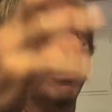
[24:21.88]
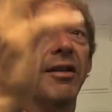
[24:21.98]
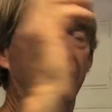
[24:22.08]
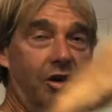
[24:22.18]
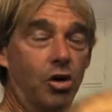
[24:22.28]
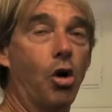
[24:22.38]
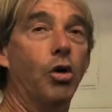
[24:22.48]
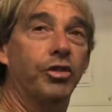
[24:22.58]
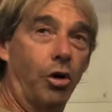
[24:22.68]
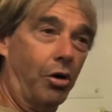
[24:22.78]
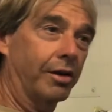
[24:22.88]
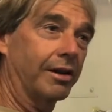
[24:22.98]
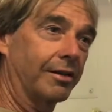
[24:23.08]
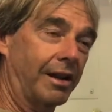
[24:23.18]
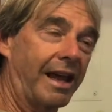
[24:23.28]
if it goes
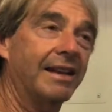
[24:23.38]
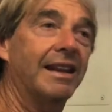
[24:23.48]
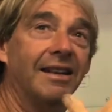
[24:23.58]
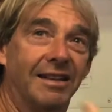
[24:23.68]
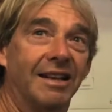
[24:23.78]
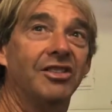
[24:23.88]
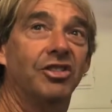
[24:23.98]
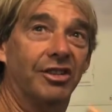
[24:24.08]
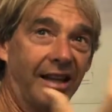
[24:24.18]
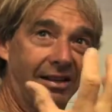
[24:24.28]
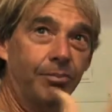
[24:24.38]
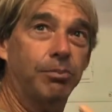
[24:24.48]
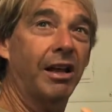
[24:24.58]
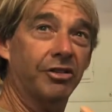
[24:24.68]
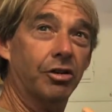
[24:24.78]
on land that needs it, that
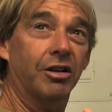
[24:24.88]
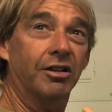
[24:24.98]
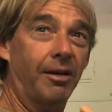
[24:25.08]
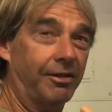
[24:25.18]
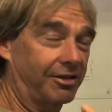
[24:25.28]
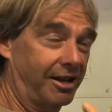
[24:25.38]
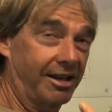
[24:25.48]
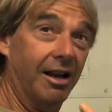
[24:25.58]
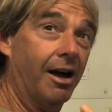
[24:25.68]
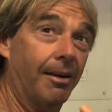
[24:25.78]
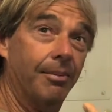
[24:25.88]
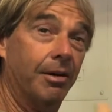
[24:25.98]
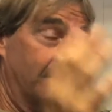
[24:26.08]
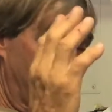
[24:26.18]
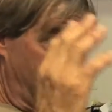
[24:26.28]
plants are going to take it up,
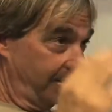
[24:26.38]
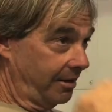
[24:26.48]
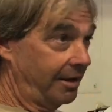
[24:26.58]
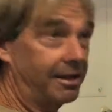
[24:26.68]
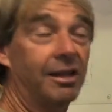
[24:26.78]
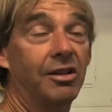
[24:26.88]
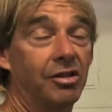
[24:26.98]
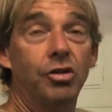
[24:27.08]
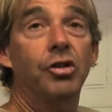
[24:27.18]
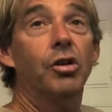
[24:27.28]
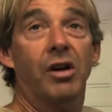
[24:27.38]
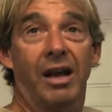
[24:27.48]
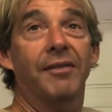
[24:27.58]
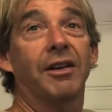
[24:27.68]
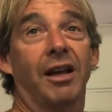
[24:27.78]
you're going to
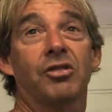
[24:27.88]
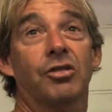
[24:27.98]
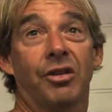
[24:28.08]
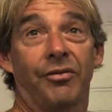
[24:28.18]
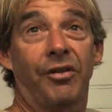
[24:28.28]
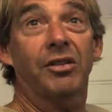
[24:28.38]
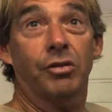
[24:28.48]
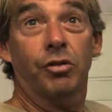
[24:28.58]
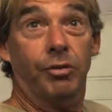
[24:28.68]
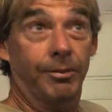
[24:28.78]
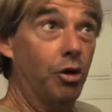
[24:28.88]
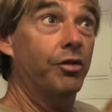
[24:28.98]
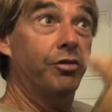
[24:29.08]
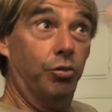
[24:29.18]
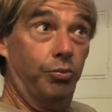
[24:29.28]
have the nitrogen and phosphorus
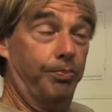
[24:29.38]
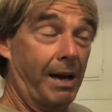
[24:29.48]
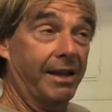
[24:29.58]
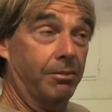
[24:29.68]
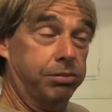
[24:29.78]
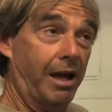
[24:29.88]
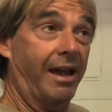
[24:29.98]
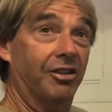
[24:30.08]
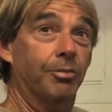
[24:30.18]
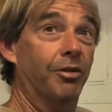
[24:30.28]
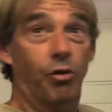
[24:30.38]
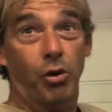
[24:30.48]
removed by the plants before